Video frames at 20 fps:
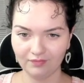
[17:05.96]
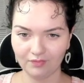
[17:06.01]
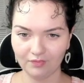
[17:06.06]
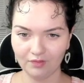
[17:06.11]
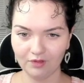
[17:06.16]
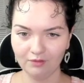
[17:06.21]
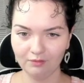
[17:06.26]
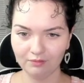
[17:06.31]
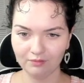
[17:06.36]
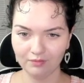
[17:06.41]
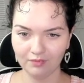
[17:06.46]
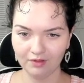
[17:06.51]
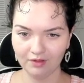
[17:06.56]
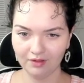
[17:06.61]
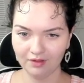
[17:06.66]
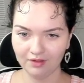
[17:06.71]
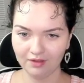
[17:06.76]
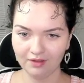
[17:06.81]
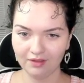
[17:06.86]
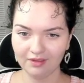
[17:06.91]
Oop.
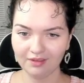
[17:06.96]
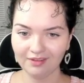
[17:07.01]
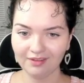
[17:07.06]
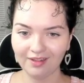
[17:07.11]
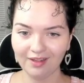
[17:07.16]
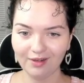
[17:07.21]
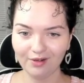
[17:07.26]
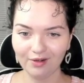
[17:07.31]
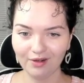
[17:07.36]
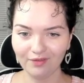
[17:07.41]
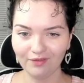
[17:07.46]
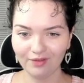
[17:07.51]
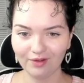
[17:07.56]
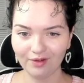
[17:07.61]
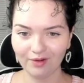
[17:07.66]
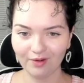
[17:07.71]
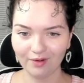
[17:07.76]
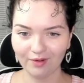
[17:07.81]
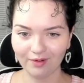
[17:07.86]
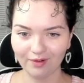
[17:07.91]
Letter of
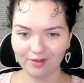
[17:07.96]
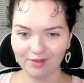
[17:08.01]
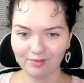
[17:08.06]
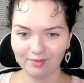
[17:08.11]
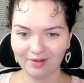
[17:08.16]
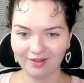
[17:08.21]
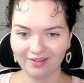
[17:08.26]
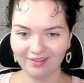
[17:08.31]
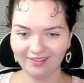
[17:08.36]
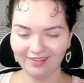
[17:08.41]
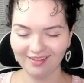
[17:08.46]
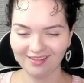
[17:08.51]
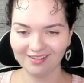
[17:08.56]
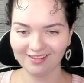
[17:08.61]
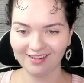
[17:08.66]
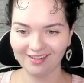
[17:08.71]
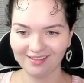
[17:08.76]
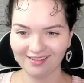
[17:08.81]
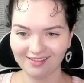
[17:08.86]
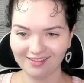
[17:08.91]
encouragement. That's
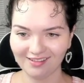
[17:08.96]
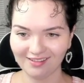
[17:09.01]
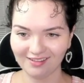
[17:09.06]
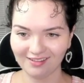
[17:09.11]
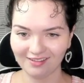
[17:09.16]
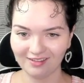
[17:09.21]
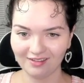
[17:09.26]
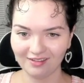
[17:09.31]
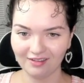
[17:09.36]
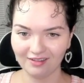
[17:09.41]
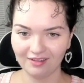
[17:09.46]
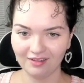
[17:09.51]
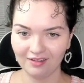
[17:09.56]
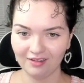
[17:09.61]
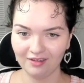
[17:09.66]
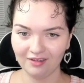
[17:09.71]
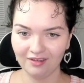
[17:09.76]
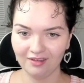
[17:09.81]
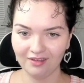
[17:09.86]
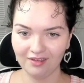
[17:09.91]
nice.
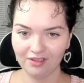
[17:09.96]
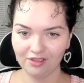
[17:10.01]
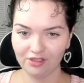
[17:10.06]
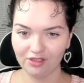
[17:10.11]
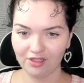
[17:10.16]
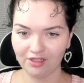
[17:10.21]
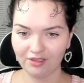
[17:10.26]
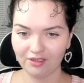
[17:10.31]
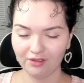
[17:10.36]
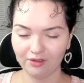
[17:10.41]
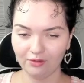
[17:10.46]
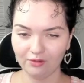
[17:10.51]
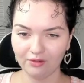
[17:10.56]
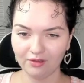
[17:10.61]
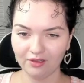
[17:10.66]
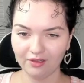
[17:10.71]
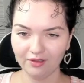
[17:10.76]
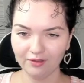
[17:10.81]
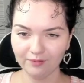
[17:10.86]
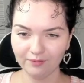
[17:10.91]

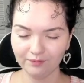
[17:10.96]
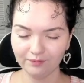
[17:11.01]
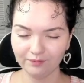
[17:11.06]
Chandelure.